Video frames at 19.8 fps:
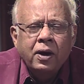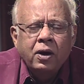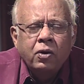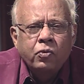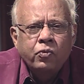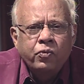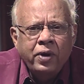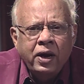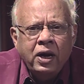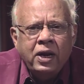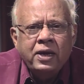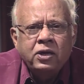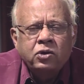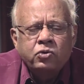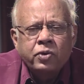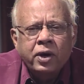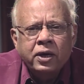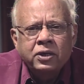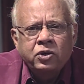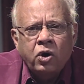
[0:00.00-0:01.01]
willing
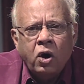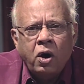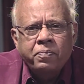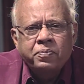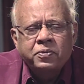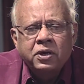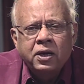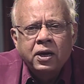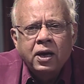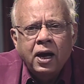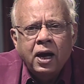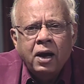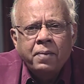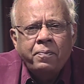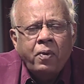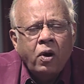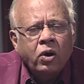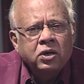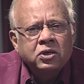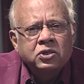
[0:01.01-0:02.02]
to adopt a
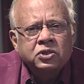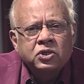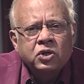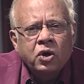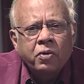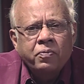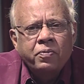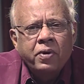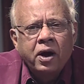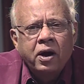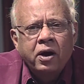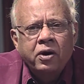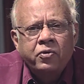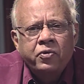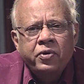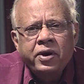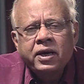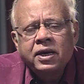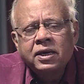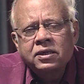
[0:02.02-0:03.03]
policy of
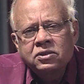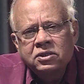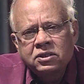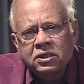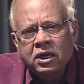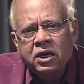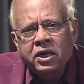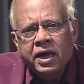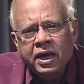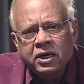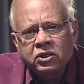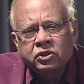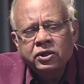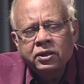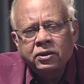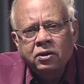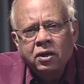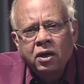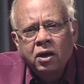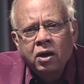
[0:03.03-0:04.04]

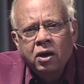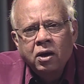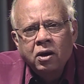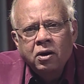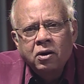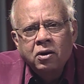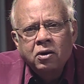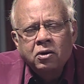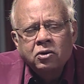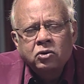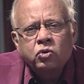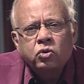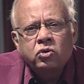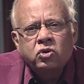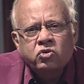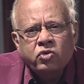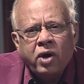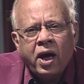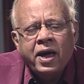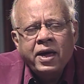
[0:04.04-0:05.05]
reconciliation to
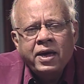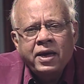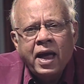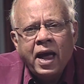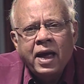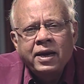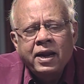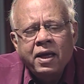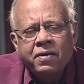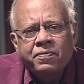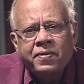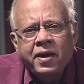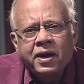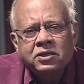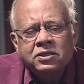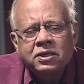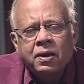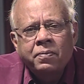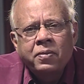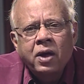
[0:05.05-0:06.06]
try and
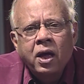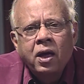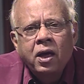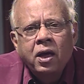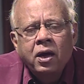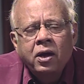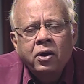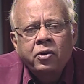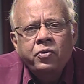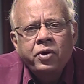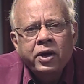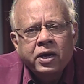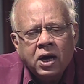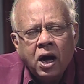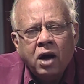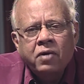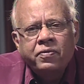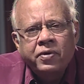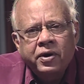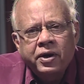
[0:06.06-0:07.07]
effect some
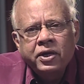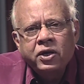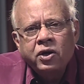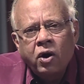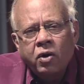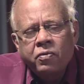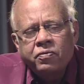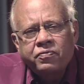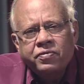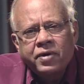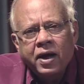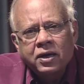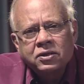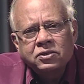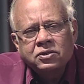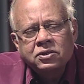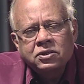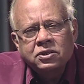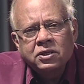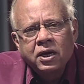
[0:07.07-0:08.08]
recovery of
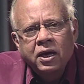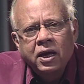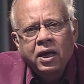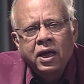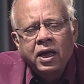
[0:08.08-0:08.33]
France.